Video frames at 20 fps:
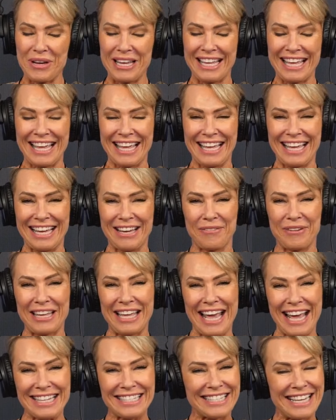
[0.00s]
we can't we
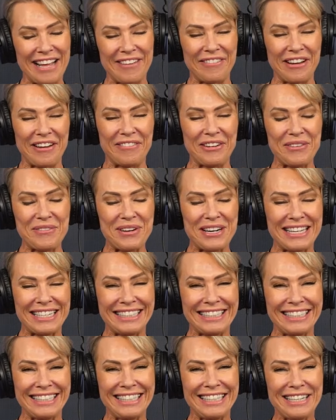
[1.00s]
can't save
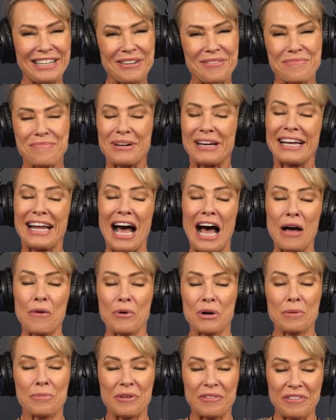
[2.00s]
everyone. But I no.
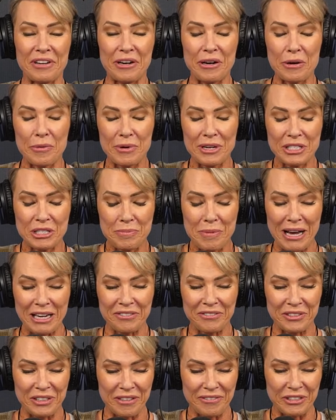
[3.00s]
want to be very
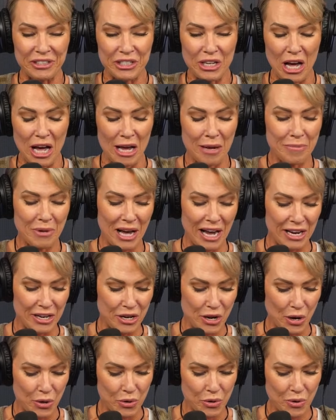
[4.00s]
respectful of your time. I
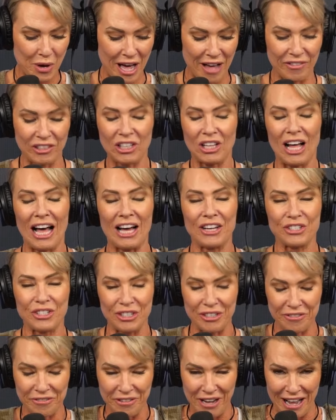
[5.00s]
know you have a class
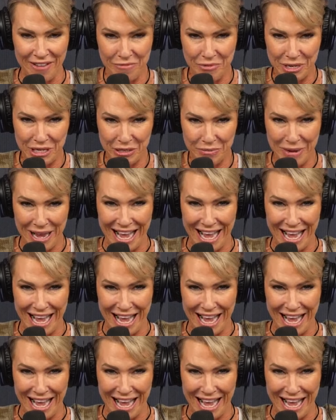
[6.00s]
and you're five minutes